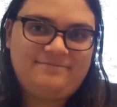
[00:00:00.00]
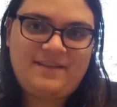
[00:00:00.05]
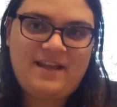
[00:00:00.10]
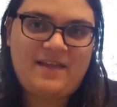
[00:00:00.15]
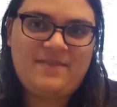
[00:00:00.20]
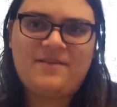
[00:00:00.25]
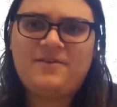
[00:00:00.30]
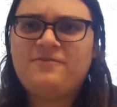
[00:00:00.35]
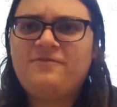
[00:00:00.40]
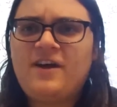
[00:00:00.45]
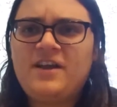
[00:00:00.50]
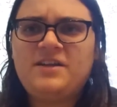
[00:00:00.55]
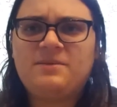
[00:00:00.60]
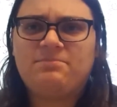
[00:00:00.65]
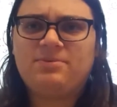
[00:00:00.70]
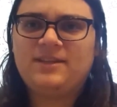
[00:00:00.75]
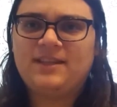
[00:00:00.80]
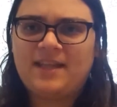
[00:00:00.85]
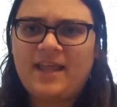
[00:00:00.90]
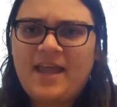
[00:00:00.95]
And they're fun to
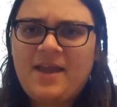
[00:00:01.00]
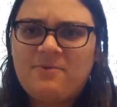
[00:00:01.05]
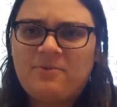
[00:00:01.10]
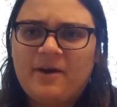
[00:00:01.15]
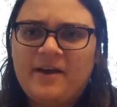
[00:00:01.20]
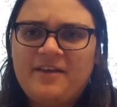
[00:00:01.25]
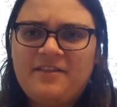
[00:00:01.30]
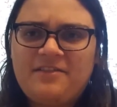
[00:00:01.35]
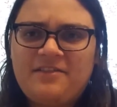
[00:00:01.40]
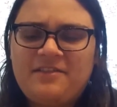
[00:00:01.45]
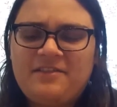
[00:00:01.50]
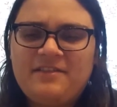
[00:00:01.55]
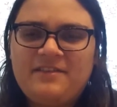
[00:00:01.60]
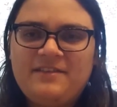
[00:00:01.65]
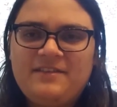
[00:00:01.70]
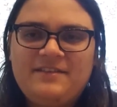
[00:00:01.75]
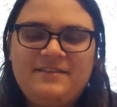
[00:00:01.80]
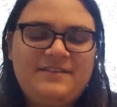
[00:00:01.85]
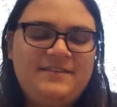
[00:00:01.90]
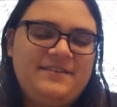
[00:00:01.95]
play with.
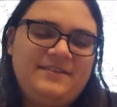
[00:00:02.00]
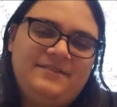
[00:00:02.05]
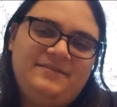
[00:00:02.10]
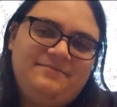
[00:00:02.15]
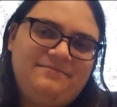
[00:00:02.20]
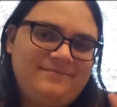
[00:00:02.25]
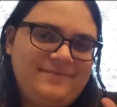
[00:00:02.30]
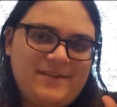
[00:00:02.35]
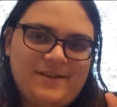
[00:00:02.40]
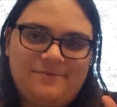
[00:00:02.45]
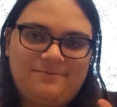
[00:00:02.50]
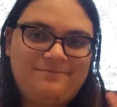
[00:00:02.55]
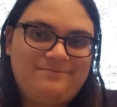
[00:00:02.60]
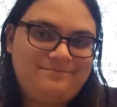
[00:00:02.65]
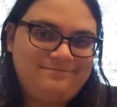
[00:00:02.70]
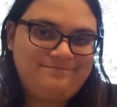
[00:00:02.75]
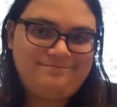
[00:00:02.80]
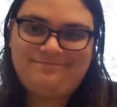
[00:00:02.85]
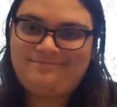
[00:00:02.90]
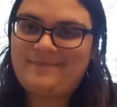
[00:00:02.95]
So,
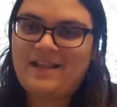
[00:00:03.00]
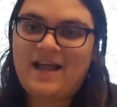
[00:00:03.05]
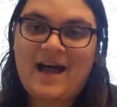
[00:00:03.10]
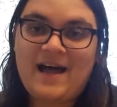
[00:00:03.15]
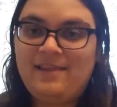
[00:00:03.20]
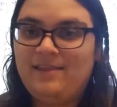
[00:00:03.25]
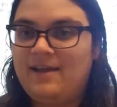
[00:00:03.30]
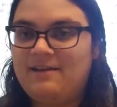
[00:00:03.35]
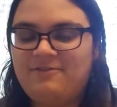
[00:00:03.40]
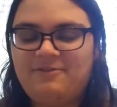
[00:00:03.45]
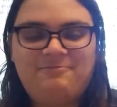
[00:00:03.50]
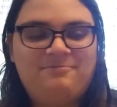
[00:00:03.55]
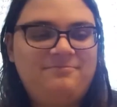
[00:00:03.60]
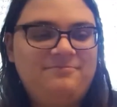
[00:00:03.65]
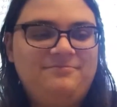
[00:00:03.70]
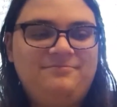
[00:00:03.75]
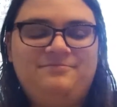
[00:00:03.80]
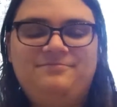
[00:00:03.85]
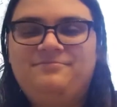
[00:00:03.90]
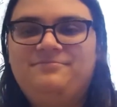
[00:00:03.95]
I love them.
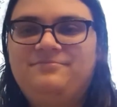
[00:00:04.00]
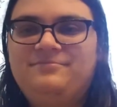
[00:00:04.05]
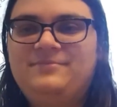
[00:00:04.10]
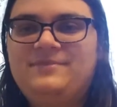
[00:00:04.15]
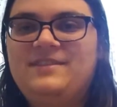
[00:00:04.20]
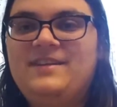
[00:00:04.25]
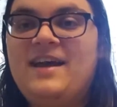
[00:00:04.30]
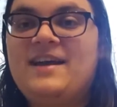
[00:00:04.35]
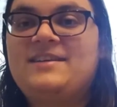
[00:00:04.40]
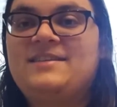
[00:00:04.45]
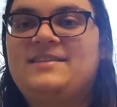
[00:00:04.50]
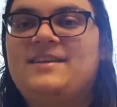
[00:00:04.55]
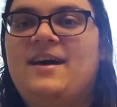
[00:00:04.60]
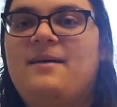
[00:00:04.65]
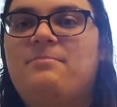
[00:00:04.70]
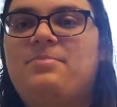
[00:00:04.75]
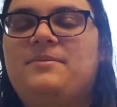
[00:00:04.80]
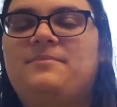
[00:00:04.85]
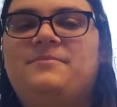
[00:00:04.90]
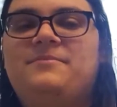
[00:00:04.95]
Next up.